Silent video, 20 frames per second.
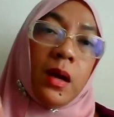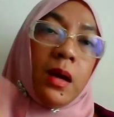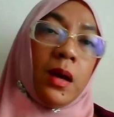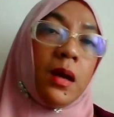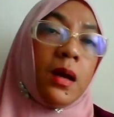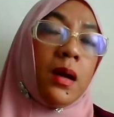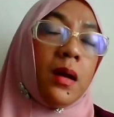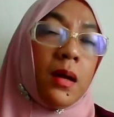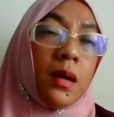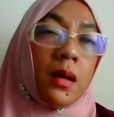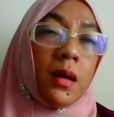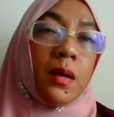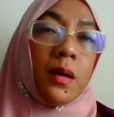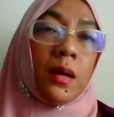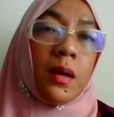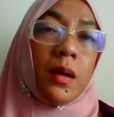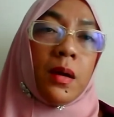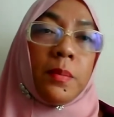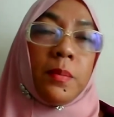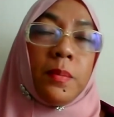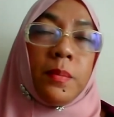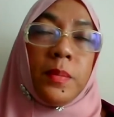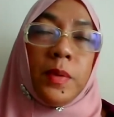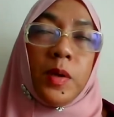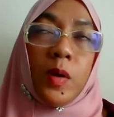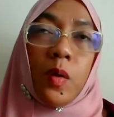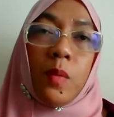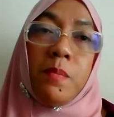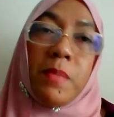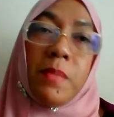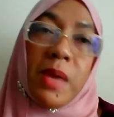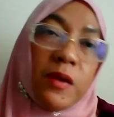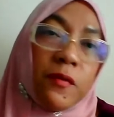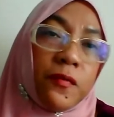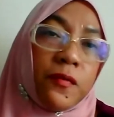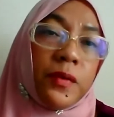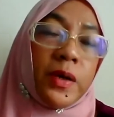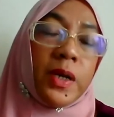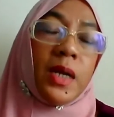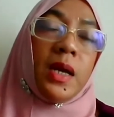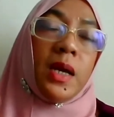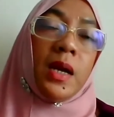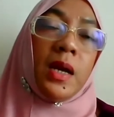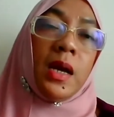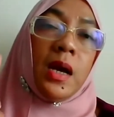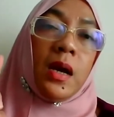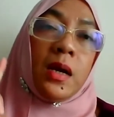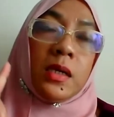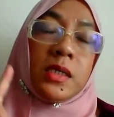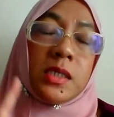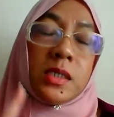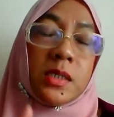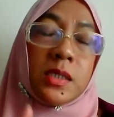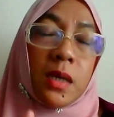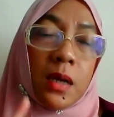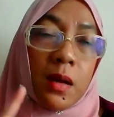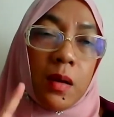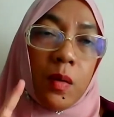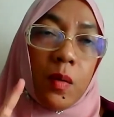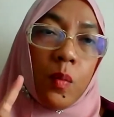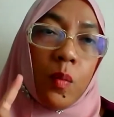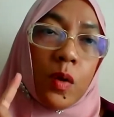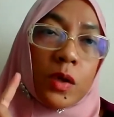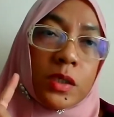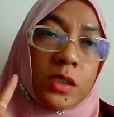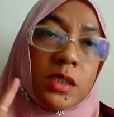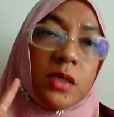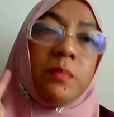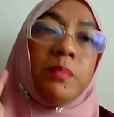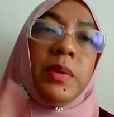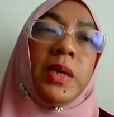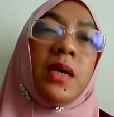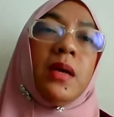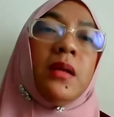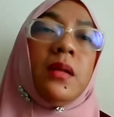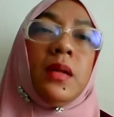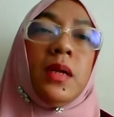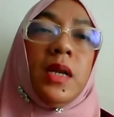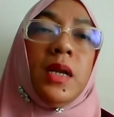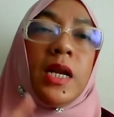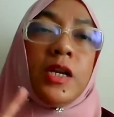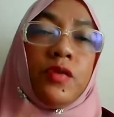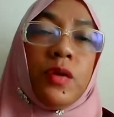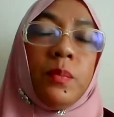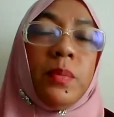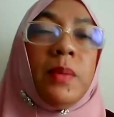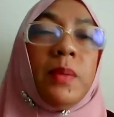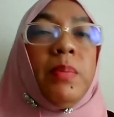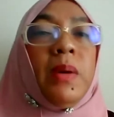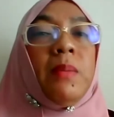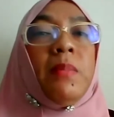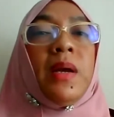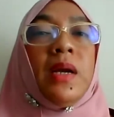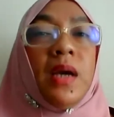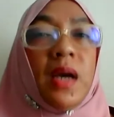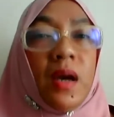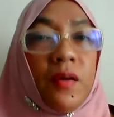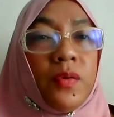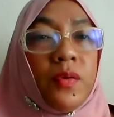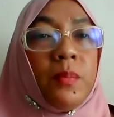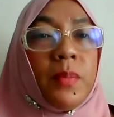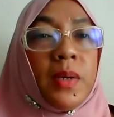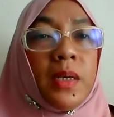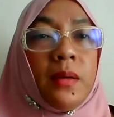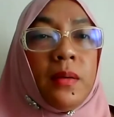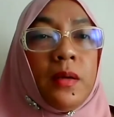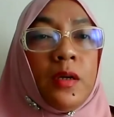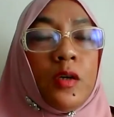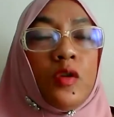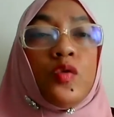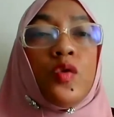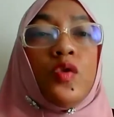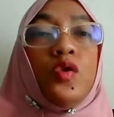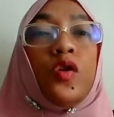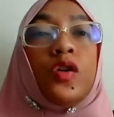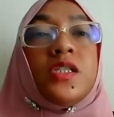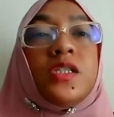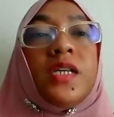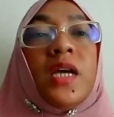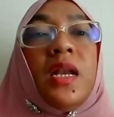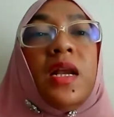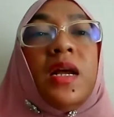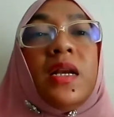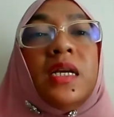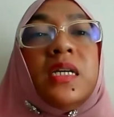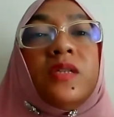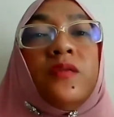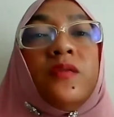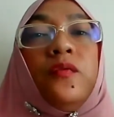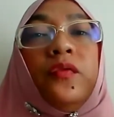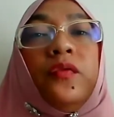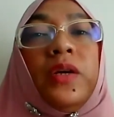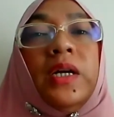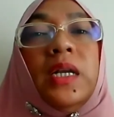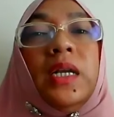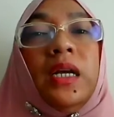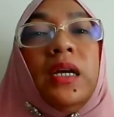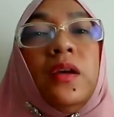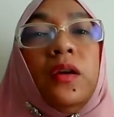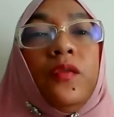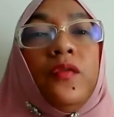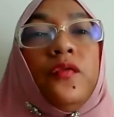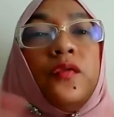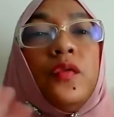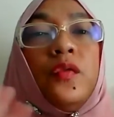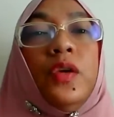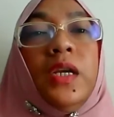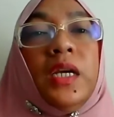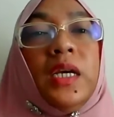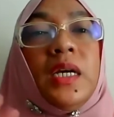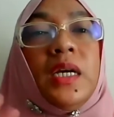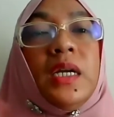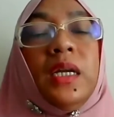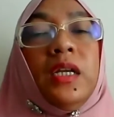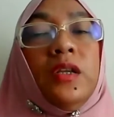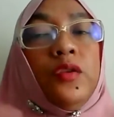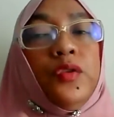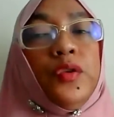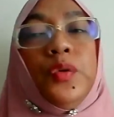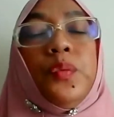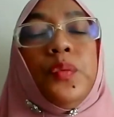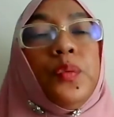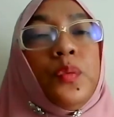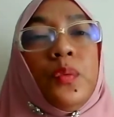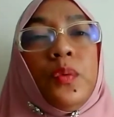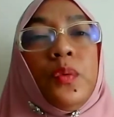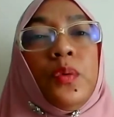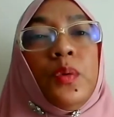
uh, your meat free, uh, water bill, electric bill paid by the government. So your salary is freely, fully clean to you.